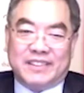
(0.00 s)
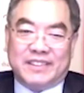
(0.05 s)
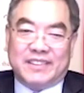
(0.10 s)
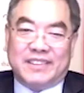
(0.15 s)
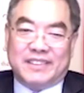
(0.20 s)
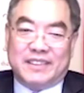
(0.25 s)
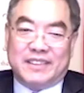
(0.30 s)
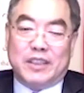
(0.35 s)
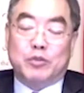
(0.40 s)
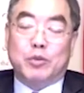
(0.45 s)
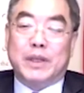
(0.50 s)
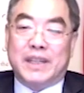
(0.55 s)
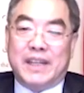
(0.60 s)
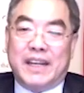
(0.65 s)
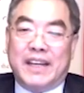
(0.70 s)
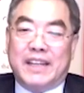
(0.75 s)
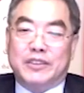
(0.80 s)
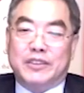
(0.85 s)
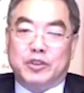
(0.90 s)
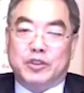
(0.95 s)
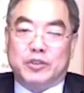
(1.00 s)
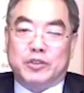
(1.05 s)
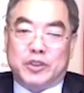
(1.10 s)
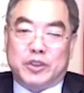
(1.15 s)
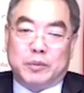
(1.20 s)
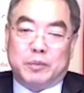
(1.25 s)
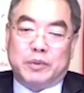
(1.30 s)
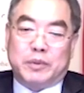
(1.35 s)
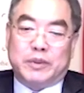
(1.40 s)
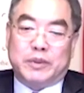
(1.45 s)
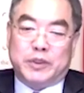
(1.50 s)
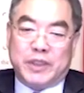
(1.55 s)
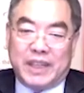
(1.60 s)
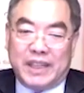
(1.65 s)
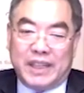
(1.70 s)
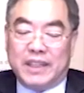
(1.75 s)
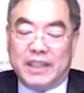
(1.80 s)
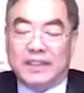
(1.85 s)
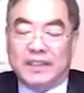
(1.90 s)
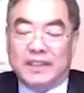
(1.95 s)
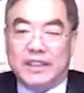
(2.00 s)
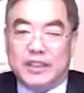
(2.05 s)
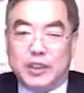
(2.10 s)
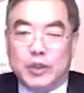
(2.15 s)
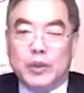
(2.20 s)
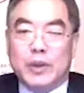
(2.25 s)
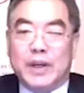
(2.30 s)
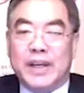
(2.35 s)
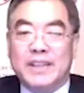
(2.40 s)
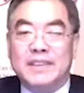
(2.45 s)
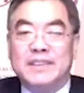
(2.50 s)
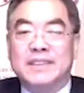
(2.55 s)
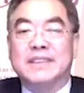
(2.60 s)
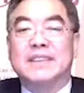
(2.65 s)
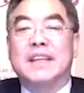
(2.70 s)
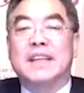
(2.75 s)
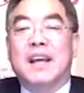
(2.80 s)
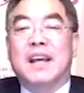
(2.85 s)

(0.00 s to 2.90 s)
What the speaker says: relationship, China and the U.S.,